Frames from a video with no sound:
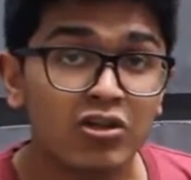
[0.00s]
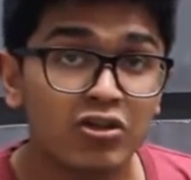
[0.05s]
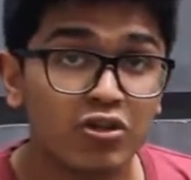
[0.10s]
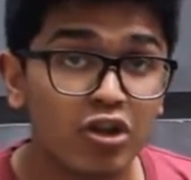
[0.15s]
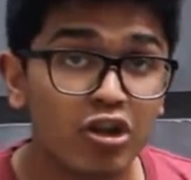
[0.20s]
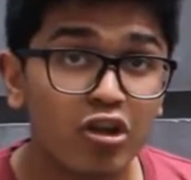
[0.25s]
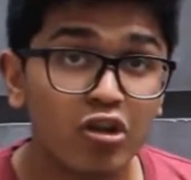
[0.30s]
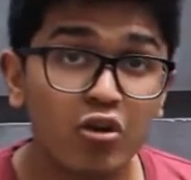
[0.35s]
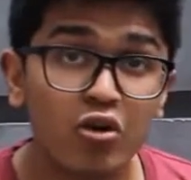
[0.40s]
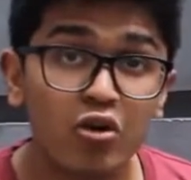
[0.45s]

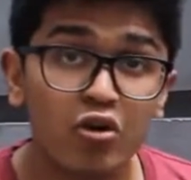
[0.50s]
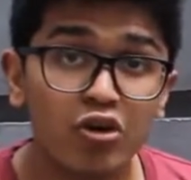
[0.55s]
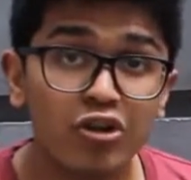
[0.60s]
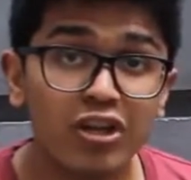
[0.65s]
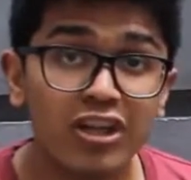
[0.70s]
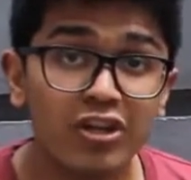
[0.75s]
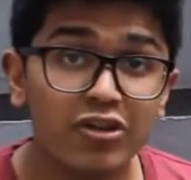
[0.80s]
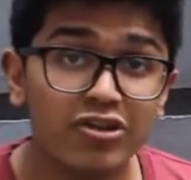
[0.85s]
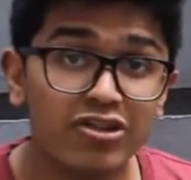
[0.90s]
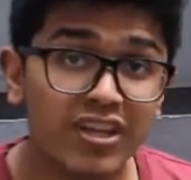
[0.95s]
So in
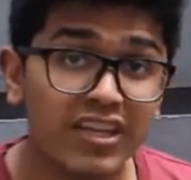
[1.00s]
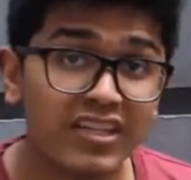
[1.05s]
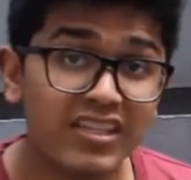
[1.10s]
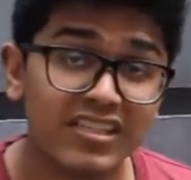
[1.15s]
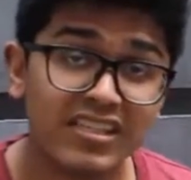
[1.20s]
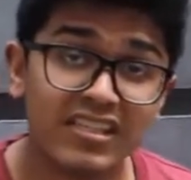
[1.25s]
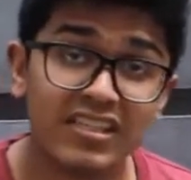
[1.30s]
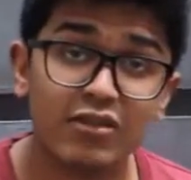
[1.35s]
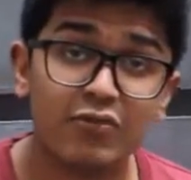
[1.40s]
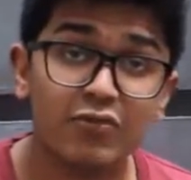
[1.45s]

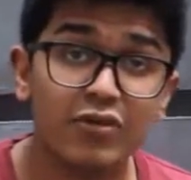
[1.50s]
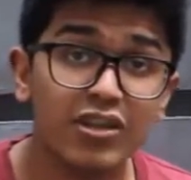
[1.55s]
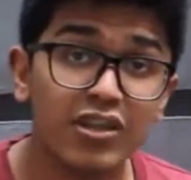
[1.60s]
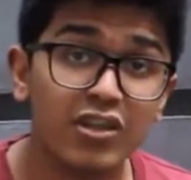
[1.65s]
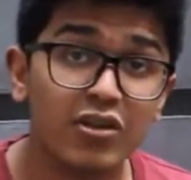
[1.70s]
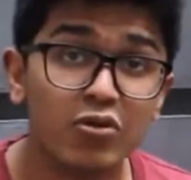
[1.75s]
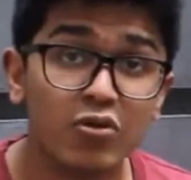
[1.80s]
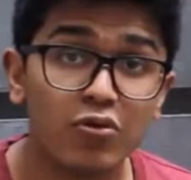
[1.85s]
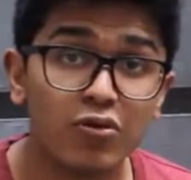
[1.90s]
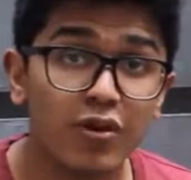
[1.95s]
gluconeogenesis, we
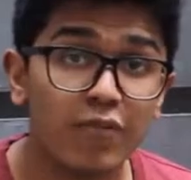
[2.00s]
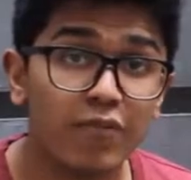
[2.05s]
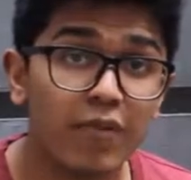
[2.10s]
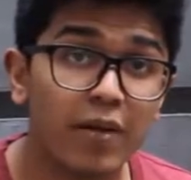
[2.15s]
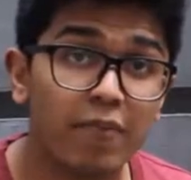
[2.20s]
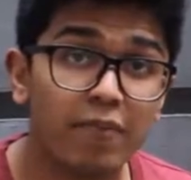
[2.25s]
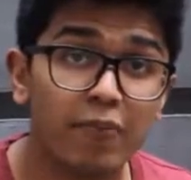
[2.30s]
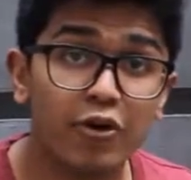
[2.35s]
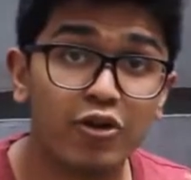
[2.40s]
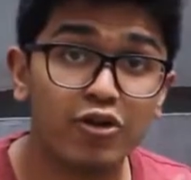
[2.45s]
need to
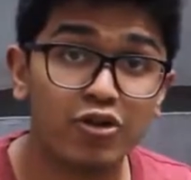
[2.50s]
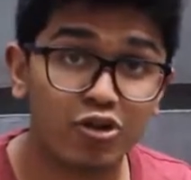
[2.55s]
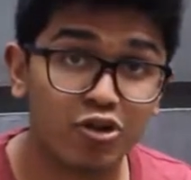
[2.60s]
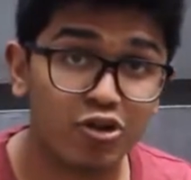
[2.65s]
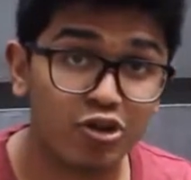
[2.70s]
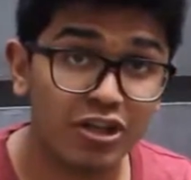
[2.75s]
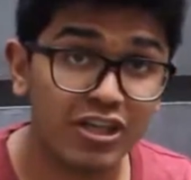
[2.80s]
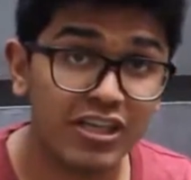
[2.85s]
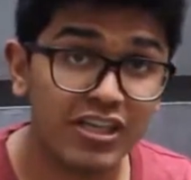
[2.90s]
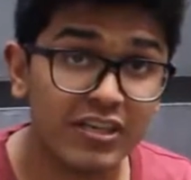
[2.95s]
remember
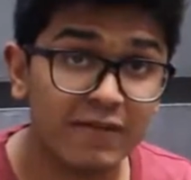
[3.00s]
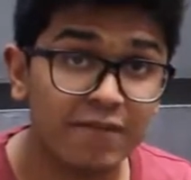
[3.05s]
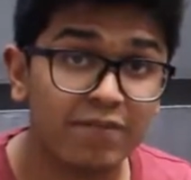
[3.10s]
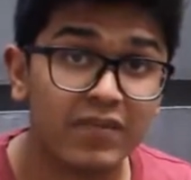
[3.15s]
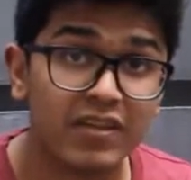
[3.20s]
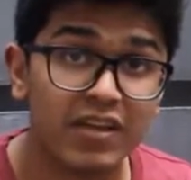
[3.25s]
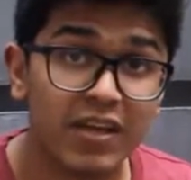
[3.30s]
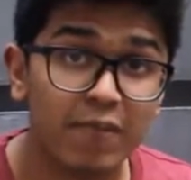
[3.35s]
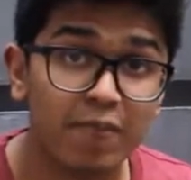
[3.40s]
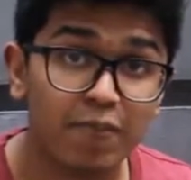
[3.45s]
three
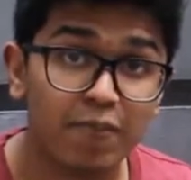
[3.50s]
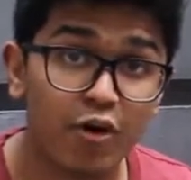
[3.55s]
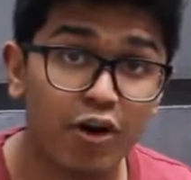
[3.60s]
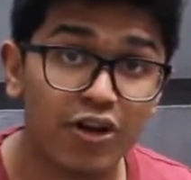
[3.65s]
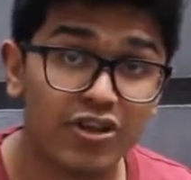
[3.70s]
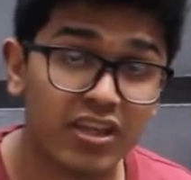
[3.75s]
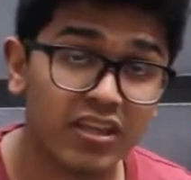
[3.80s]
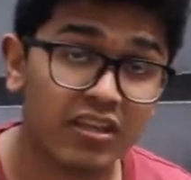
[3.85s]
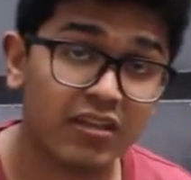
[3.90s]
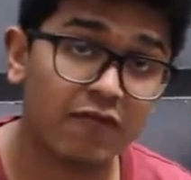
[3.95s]

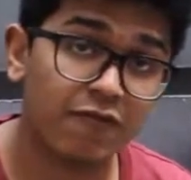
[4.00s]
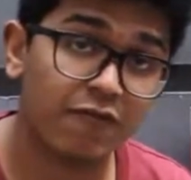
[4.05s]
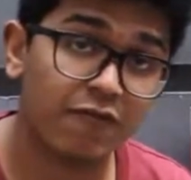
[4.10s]
important